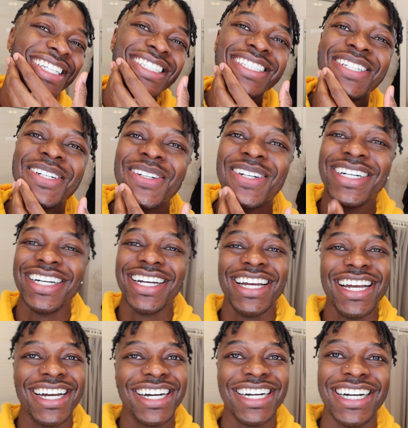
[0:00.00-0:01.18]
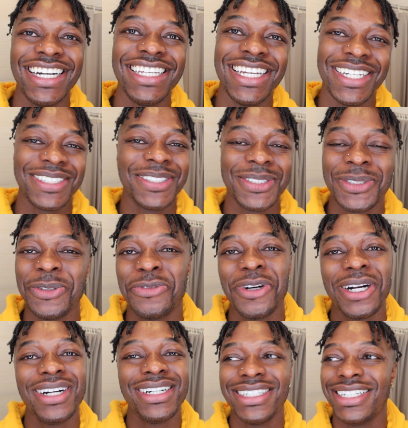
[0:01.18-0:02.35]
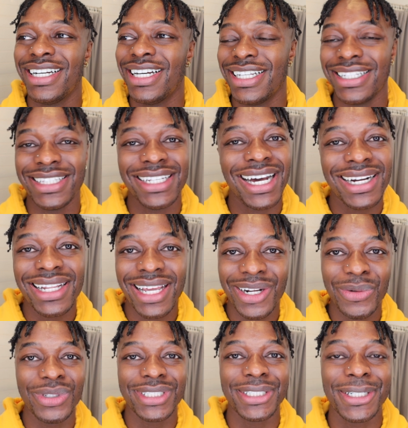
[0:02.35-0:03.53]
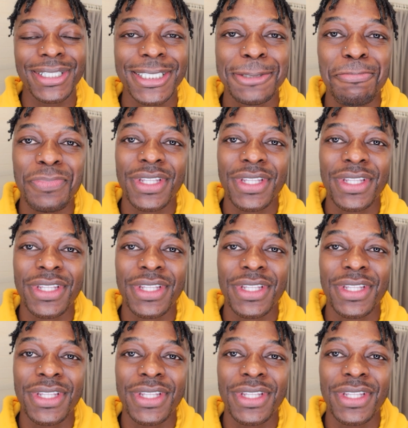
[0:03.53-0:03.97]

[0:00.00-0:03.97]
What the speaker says: So far not a lot of results,